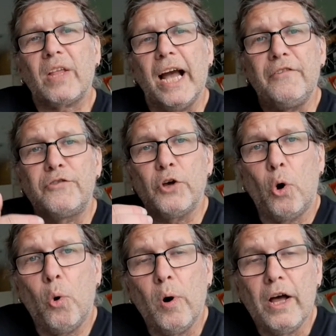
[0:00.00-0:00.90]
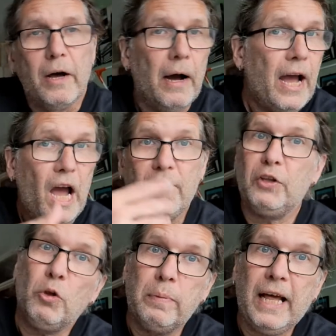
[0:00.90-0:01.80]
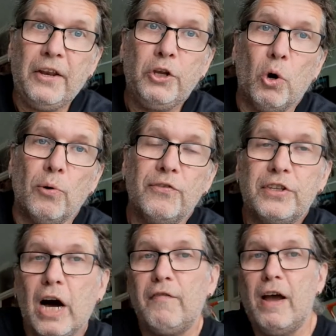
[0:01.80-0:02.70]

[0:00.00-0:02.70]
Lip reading: And so having to plan your own stuff,